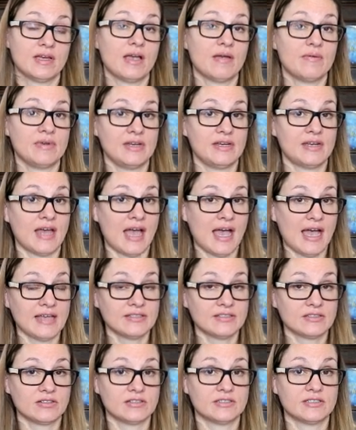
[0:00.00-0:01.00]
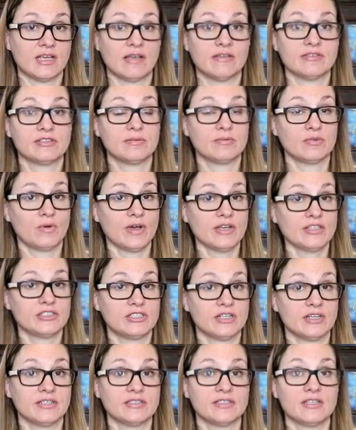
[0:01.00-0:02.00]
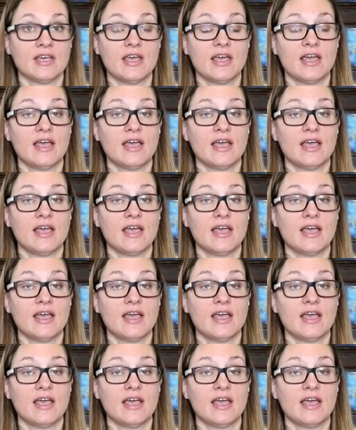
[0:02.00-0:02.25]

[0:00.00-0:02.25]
and we need to ask ourselves some questions,